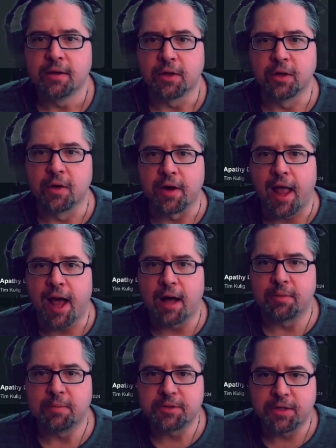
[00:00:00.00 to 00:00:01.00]
You can go into
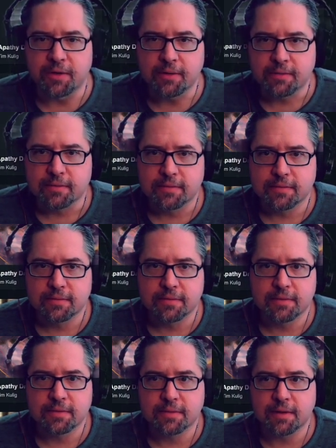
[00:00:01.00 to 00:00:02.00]
albums here,
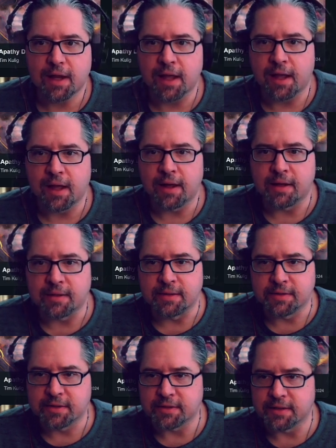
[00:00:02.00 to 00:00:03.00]
and
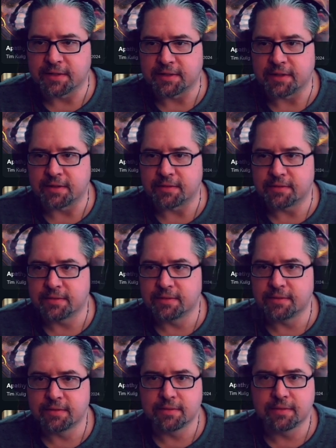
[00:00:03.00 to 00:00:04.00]
this is listed
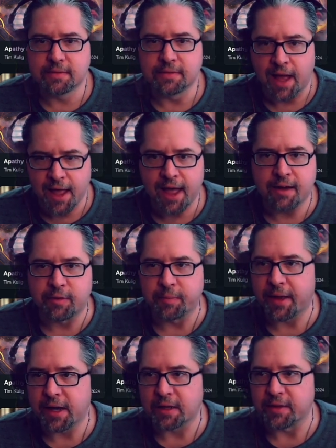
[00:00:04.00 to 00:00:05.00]
not
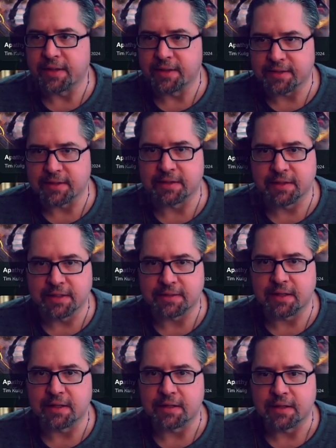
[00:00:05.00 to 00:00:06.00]
alphabetically. This is
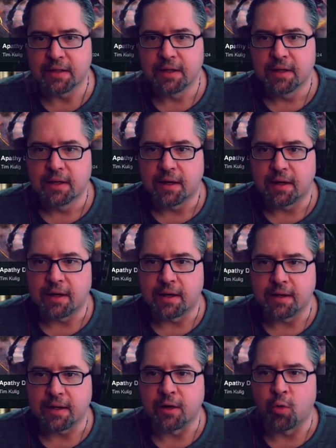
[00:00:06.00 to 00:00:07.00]
listed
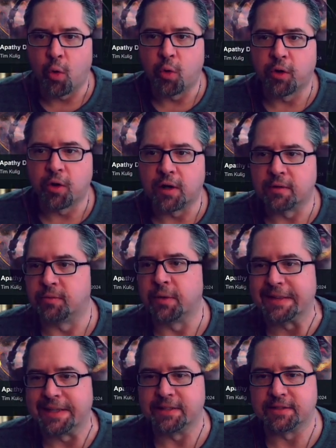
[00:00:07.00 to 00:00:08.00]
in order of
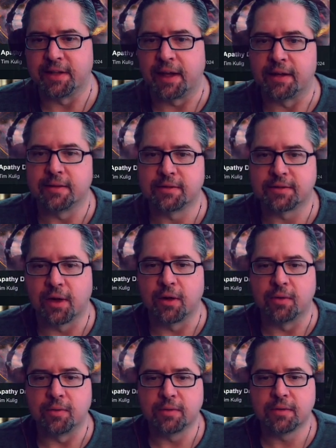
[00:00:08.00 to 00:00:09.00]
release date.
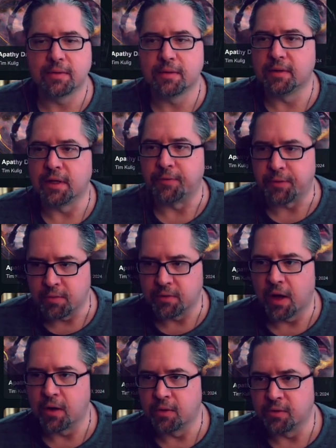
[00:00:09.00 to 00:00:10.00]
So if
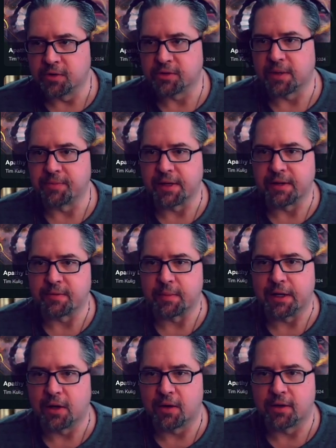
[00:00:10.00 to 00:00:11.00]
there's something from
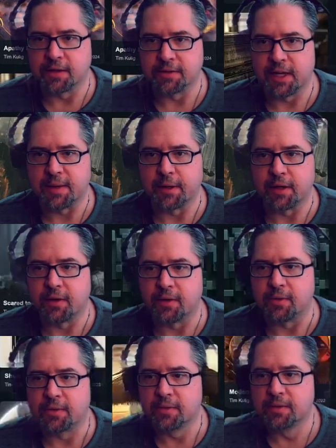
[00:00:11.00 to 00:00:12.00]
a long time
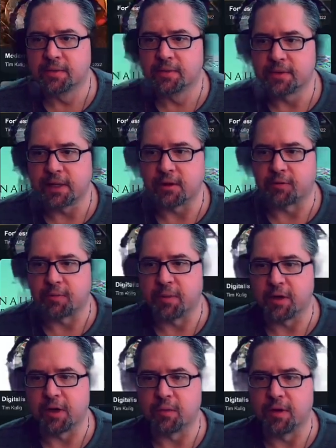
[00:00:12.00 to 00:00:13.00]
ago that you're
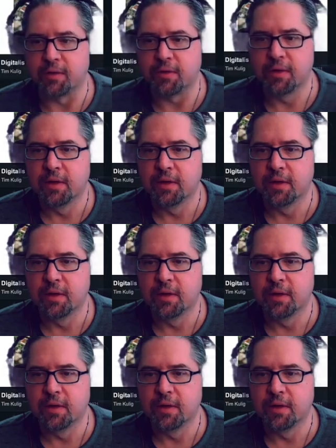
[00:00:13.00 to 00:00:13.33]
familiar with,